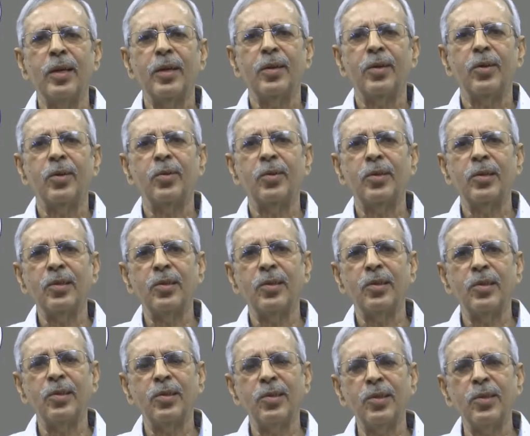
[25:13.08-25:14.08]
Now these
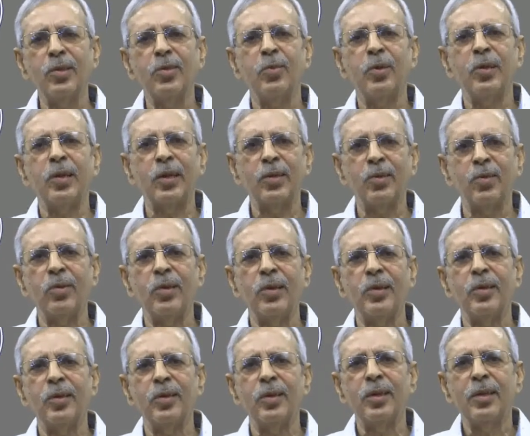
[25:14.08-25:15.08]
rishis were
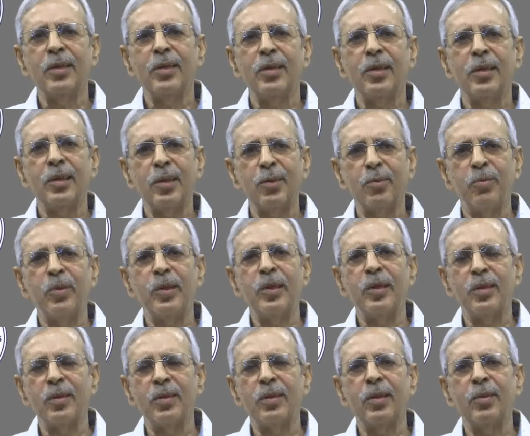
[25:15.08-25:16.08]
actually in a
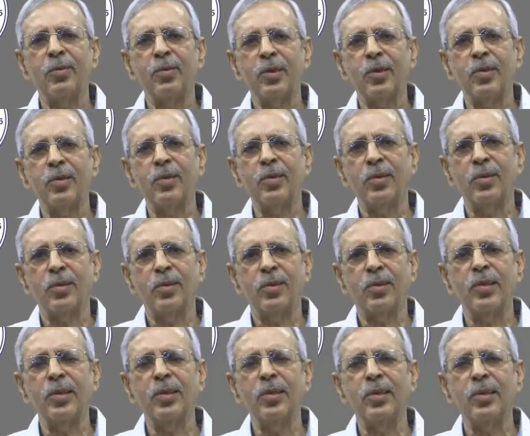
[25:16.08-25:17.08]
way they were
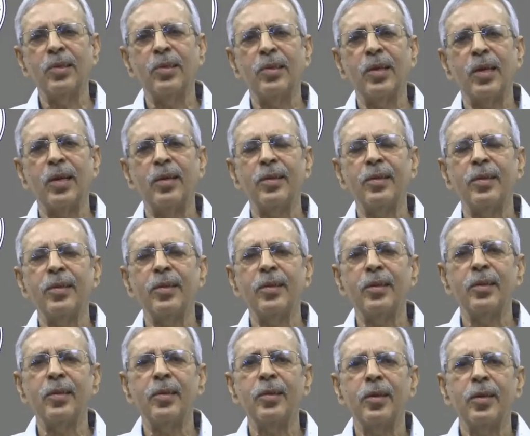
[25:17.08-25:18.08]
seeing the reality
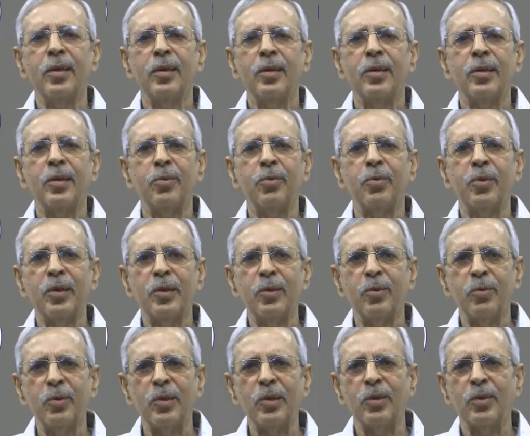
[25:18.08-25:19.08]
in different
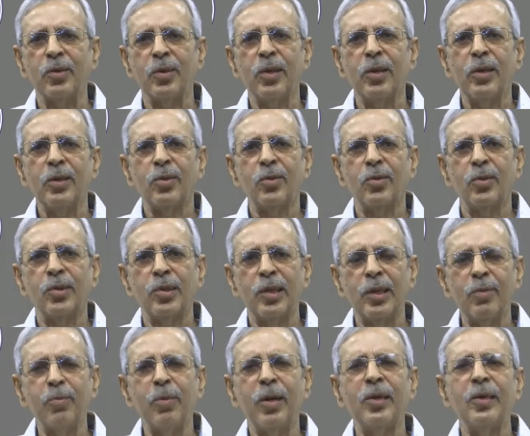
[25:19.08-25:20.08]
ways. So
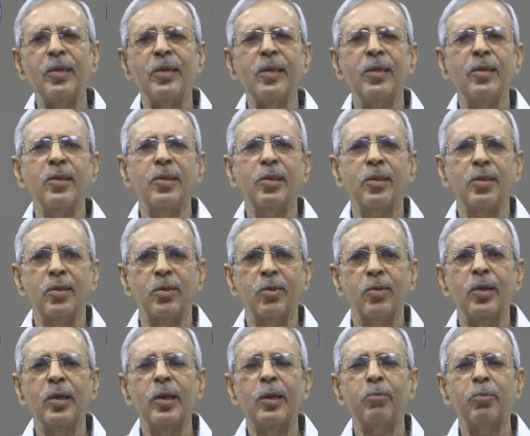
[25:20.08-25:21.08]
same idea is
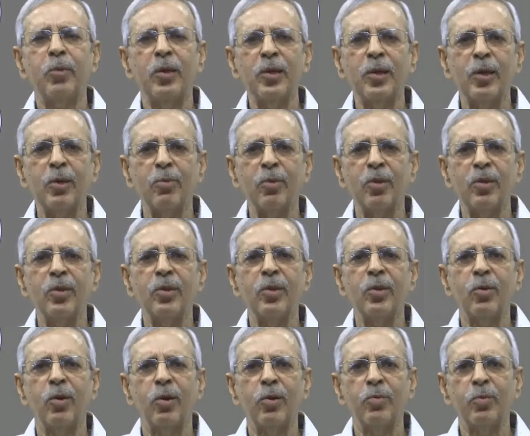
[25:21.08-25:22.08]
today applicable in the
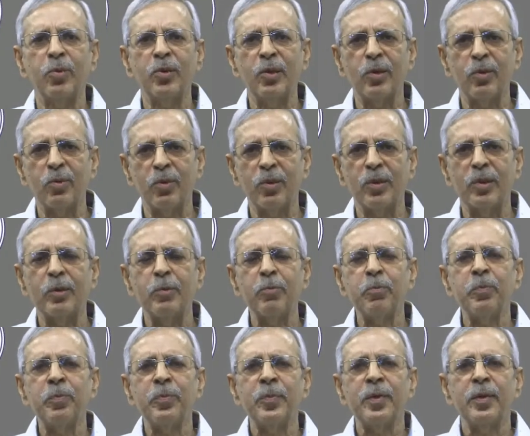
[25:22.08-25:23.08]
corporate world
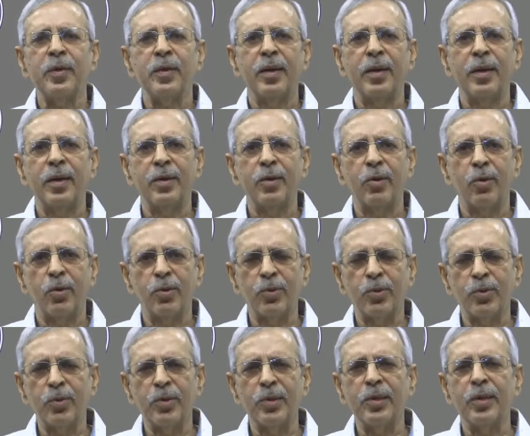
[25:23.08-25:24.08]
and
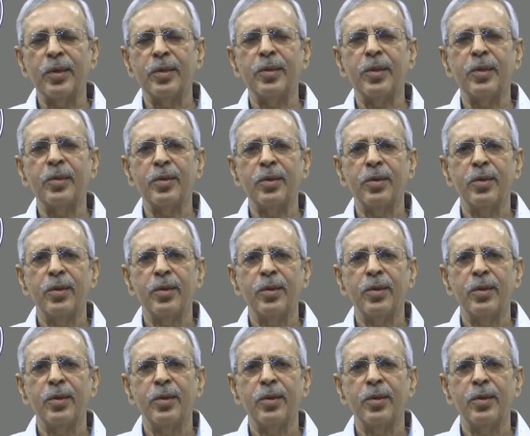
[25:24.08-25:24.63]
also in other